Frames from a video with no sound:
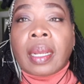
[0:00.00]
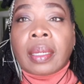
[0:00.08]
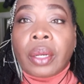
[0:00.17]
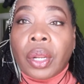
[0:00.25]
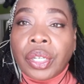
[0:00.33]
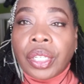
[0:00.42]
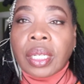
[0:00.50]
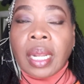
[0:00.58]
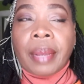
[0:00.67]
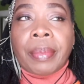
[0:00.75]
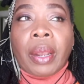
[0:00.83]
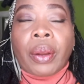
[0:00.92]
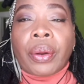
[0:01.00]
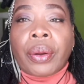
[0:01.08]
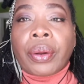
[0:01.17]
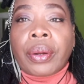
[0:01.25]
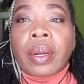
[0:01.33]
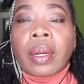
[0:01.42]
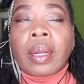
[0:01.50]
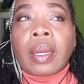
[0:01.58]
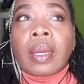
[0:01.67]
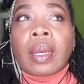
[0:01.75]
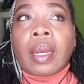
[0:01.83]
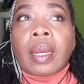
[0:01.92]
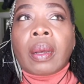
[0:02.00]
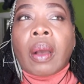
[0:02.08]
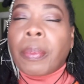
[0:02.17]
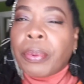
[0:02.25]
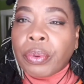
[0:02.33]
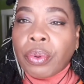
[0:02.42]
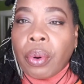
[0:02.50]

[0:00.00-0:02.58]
They have this sense of superiority.